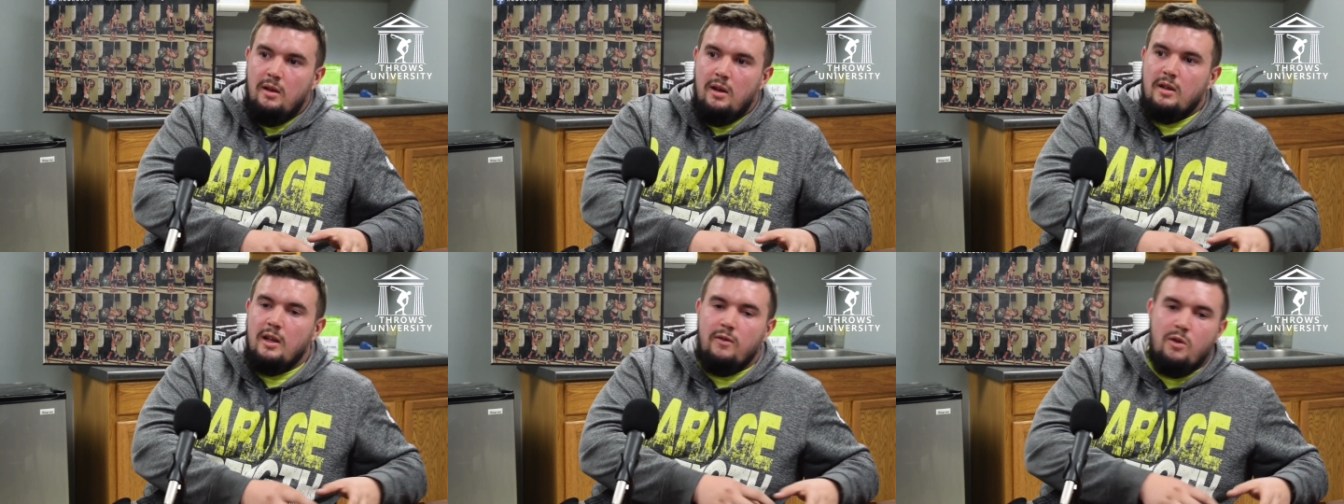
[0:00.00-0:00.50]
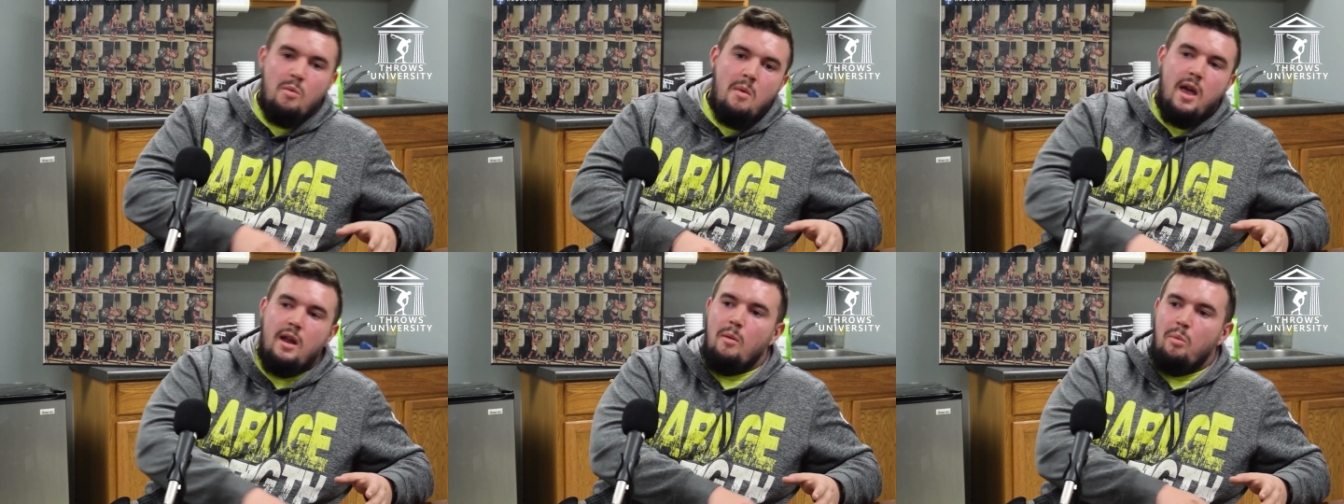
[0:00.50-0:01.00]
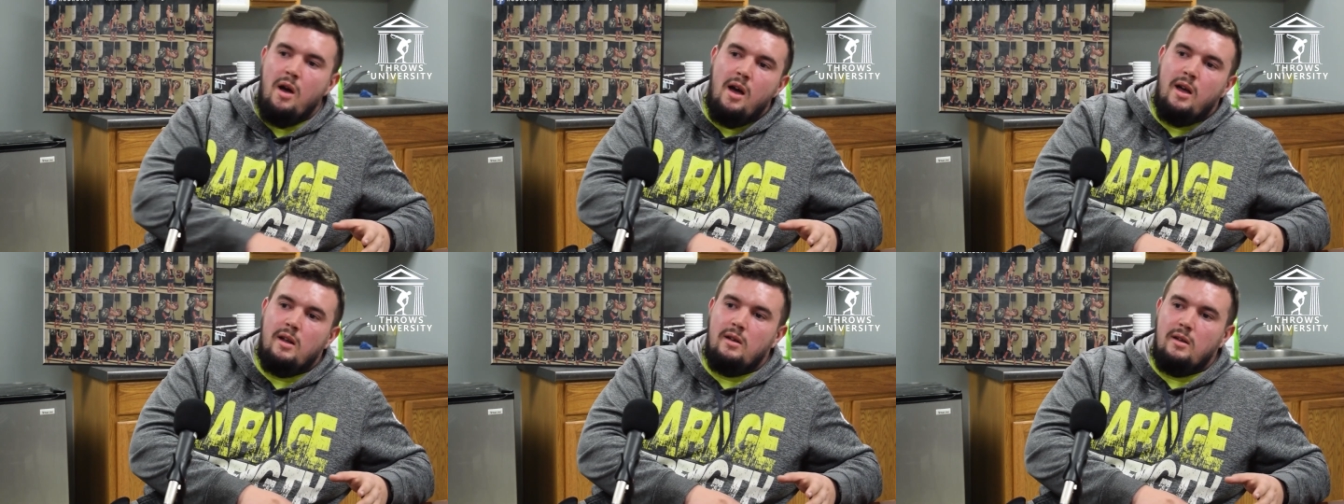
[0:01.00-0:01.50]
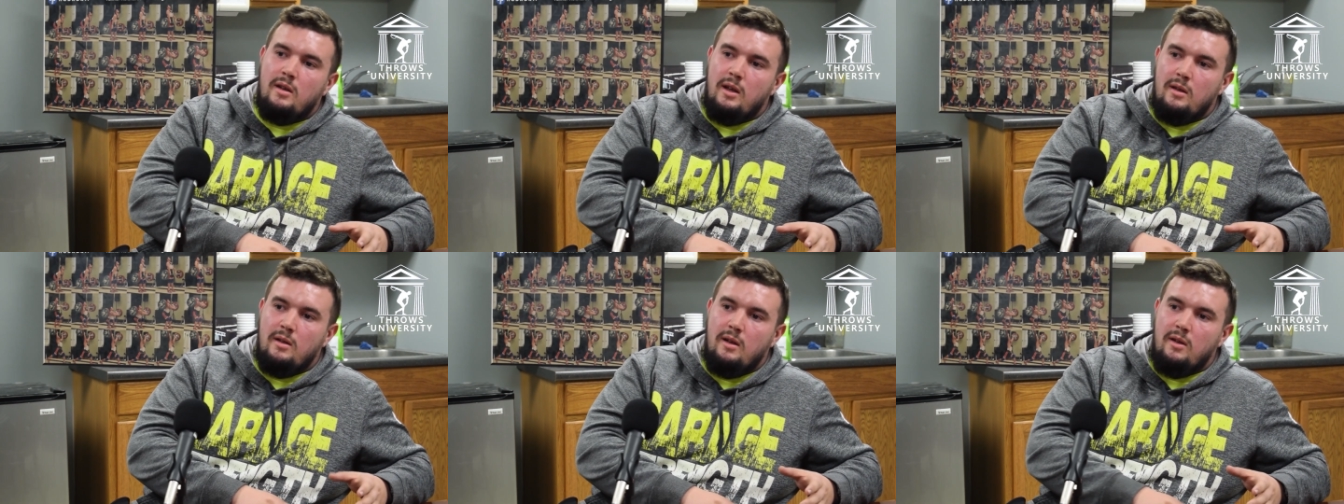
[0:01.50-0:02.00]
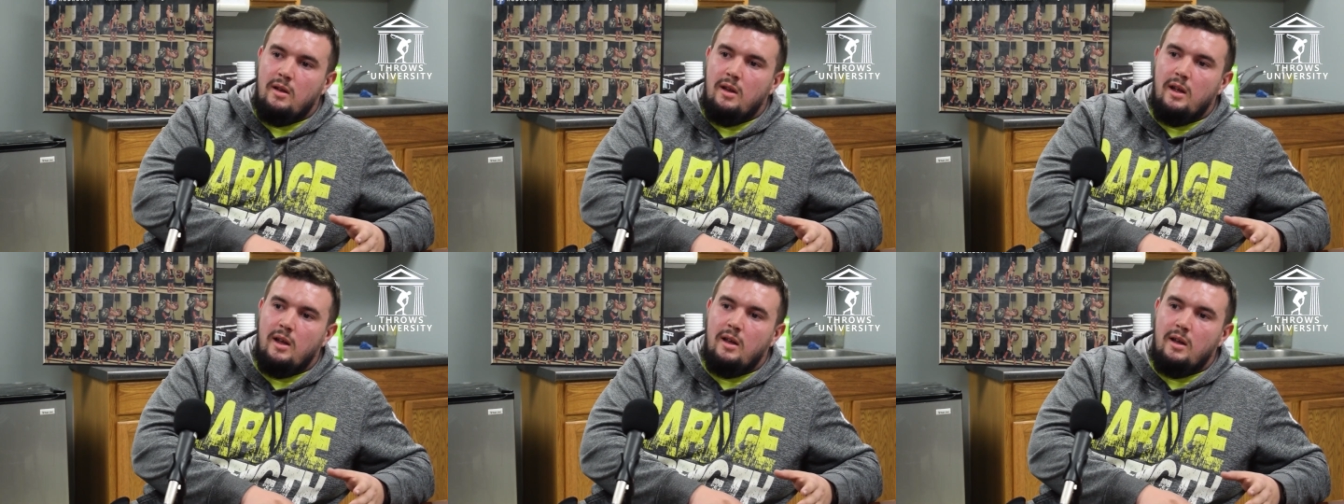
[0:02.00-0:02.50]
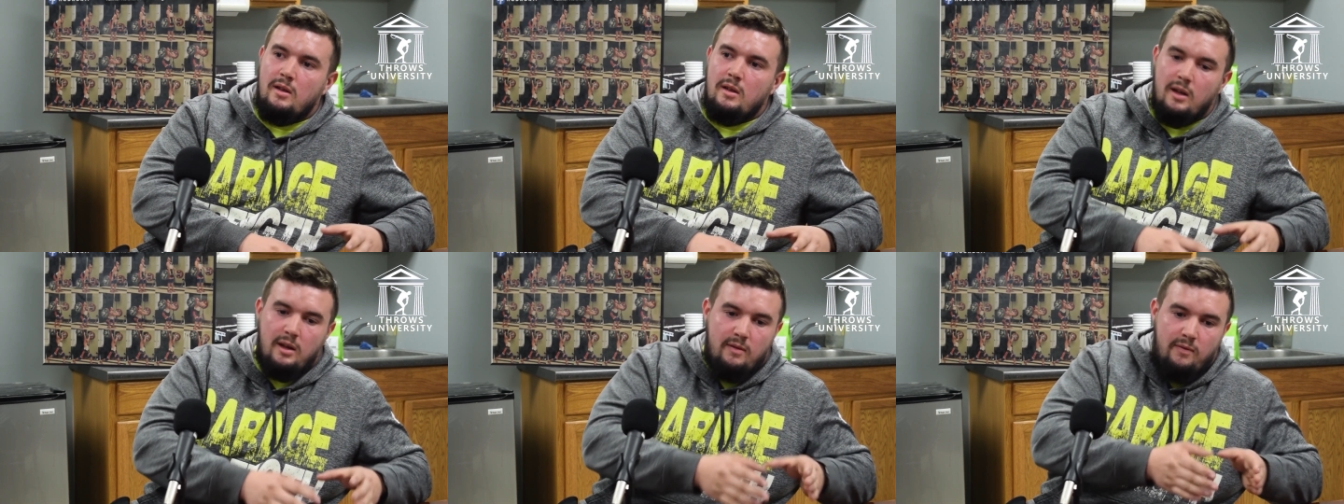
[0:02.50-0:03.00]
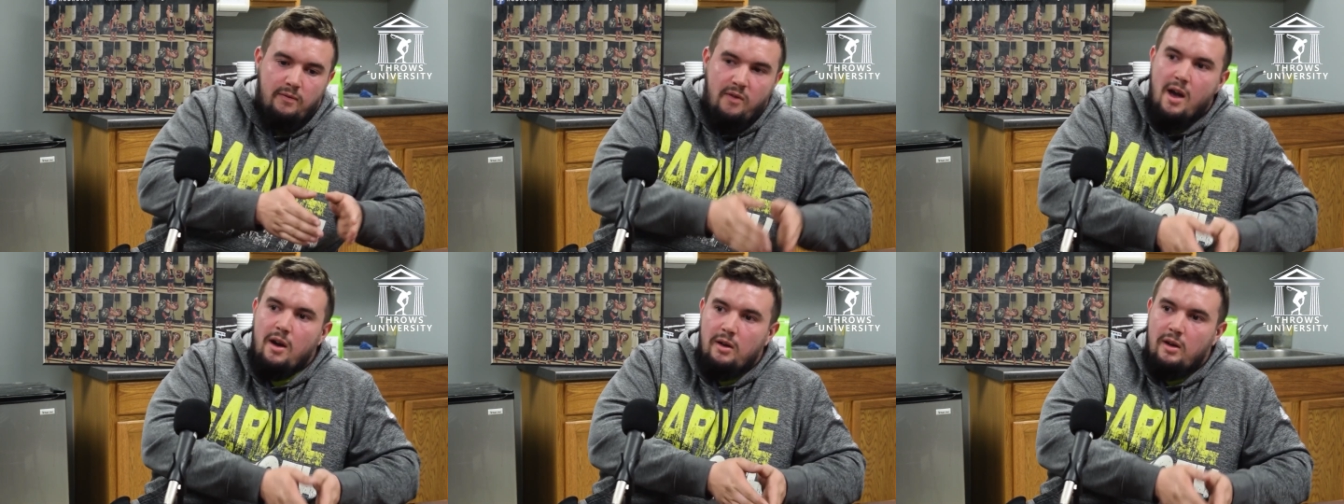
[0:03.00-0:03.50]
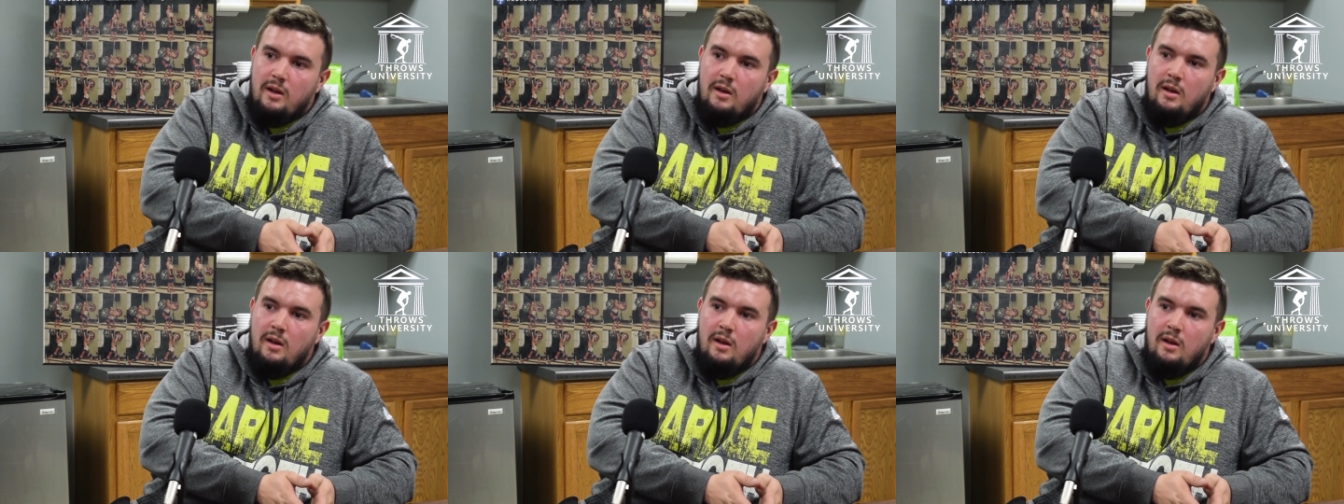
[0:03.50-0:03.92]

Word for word: it's like if you made a pot like out of clay and then like fired it,